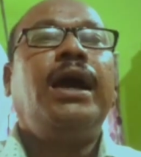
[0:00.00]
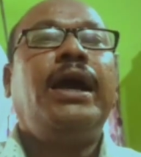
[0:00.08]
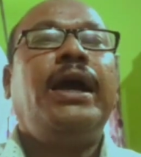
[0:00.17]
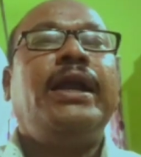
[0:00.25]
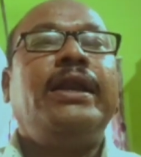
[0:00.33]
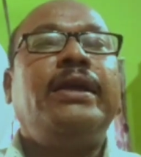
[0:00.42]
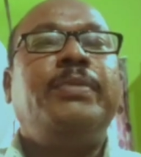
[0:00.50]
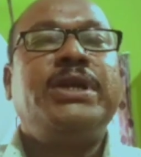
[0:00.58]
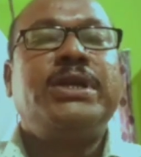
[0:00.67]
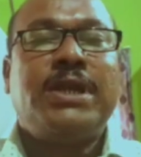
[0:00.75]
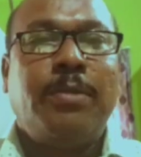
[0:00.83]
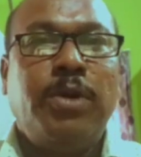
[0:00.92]
and if it
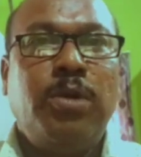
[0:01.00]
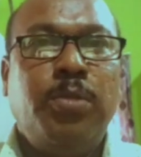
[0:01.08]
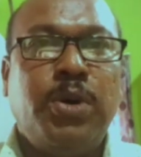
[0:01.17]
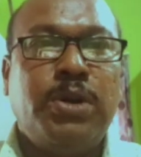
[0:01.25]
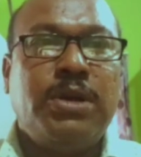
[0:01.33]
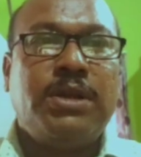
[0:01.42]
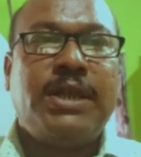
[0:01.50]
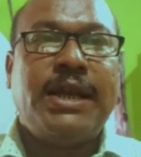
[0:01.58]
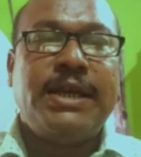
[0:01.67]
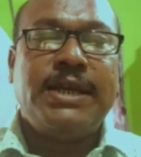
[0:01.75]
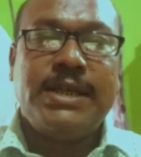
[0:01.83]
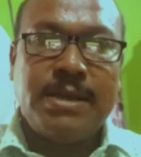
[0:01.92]
is double bond, then
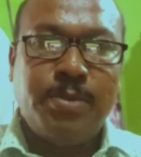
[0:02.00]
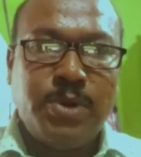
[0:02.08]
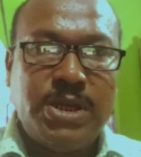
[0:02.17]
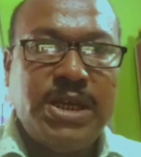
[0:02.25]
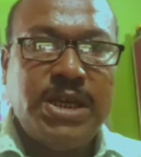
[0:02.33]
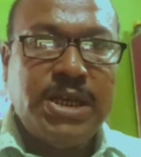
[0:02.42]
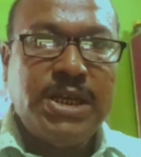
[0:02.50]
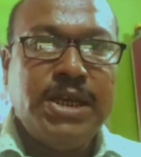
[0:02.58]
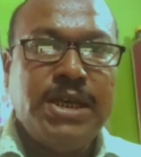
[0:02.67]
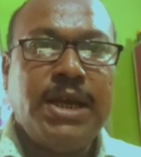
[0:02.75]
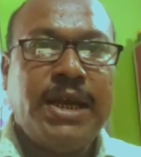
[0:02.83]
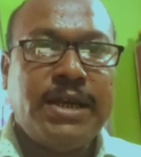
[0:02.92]
it is suppose
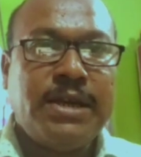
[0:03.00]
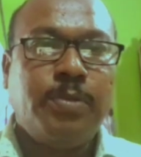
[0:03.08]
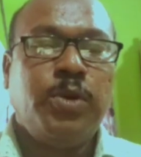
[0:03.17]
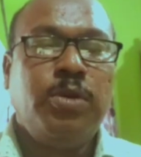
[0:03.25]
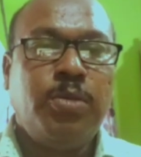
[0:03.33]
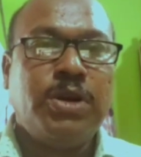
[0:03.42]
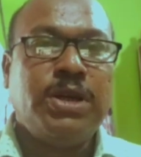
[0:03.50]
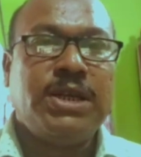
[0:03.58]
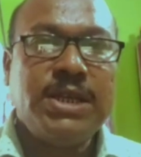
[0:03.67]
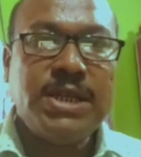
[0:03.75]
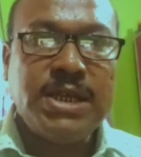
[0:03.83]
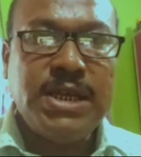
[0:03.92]
ethene, and triple bond it
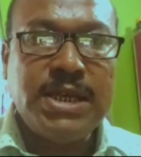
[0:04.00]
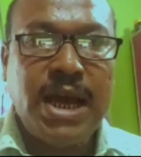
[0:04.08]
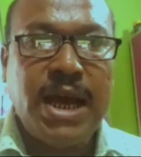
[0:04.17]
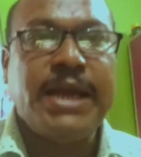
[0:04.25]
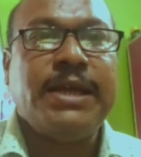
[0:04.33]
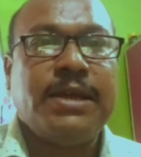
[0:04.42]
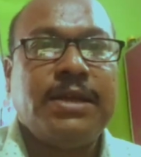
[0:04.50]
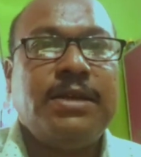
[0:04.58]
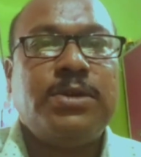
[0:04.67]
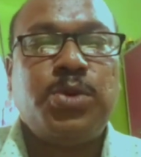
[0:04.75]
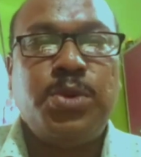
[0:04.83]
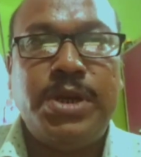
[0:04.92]
is ethyne.
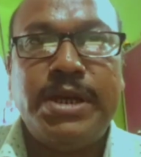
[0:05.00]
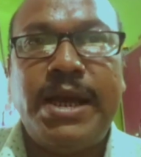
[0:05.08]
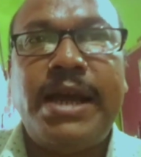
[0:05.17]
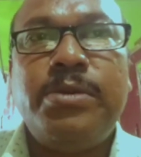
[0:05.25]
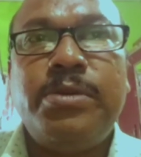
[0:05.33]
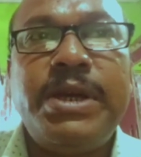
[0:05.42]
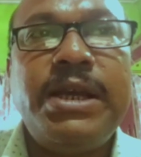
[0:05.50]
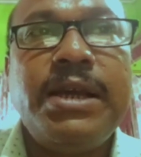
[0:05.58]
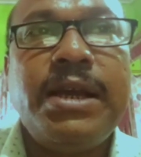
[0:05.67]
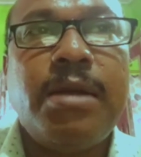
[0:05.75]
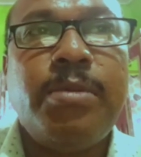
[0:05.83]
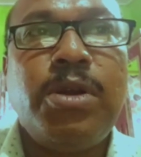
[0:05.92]
So in that way
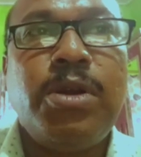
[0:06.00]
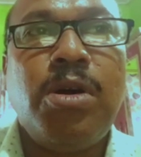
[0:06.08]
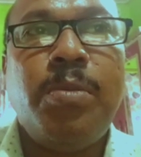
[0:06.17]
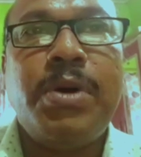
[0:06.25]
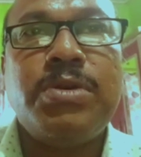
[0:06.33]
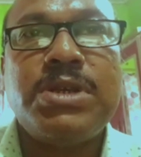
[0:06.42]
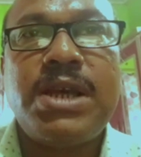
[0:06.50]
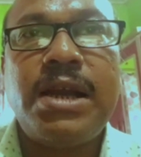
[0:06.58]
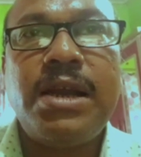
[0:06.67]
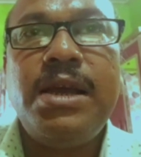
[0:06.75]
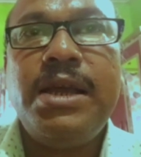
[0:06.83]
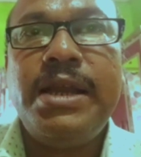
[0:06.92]
carbon compounds
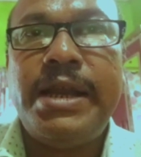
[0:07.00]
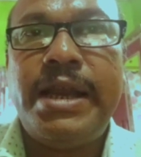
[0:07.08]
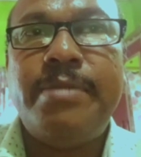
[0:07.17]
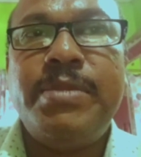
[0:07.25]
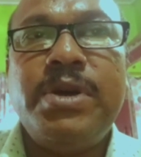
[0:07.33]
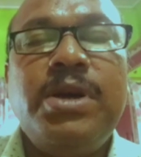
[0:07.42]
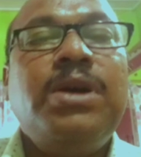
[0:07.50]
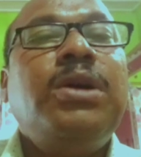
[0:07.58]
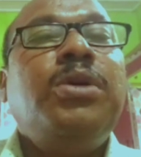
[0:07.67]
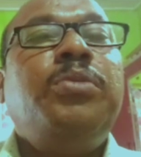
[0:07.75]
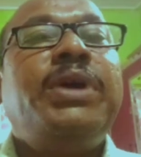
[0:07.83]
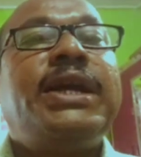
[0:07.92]
are named.
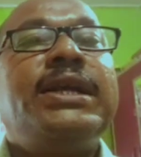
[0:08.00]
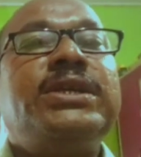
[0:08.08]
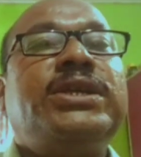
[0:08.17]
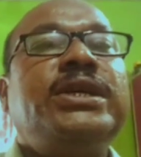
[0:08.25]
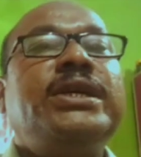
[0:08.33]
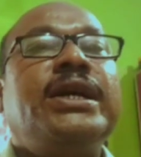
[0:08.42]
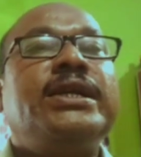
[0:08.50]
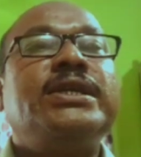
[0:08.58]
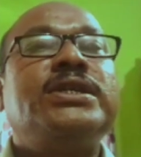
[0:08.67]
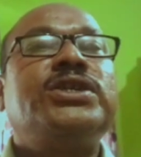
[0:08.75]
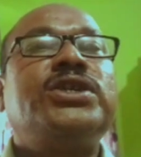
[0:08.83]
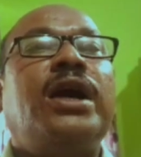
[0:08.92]
We can see here is a
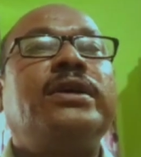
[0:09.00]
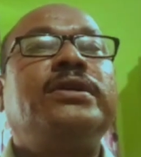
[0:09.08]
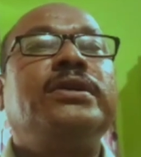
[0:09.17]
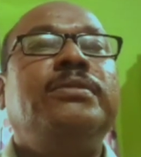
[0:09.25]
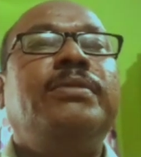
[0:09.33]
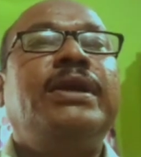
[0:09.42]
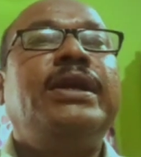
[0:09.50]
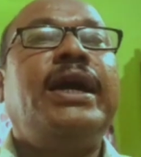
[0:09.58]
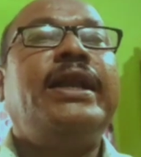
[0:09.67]
chart given, and